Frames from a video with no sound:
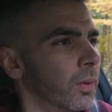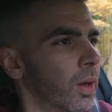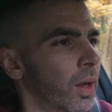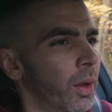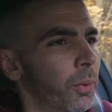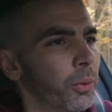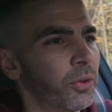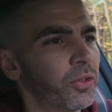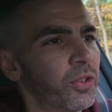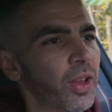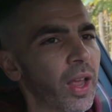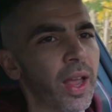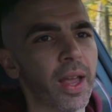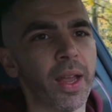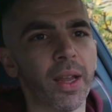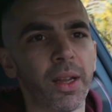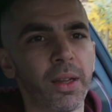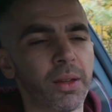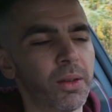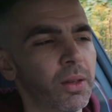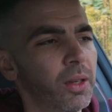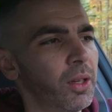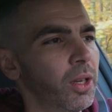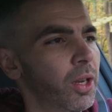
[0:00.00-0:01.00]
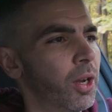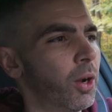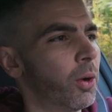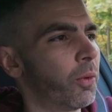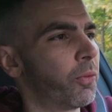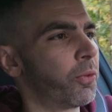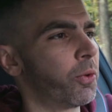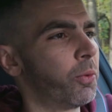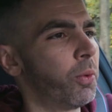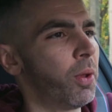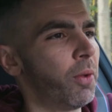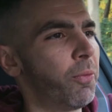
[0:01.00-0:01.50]
I would say, you
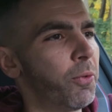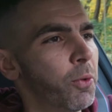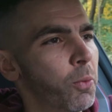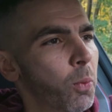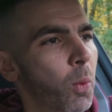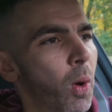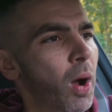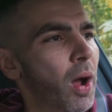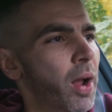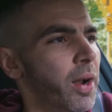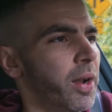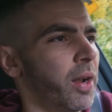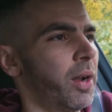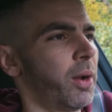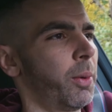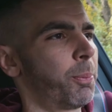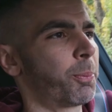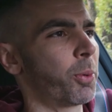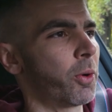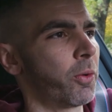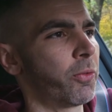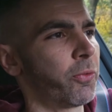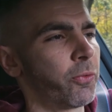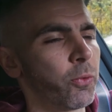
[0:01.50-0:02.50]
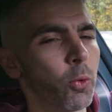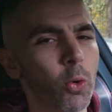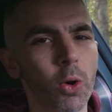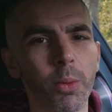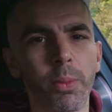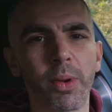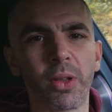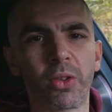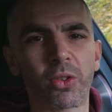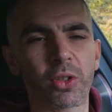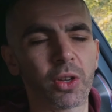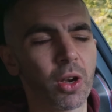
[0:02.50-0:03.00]
know, if you want a
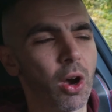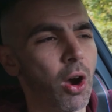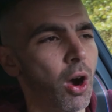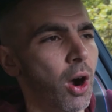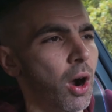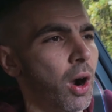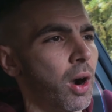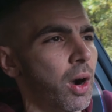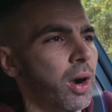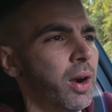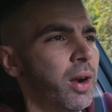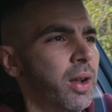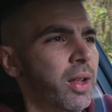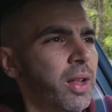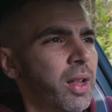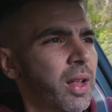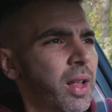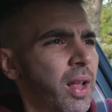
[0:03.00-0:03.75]
performance car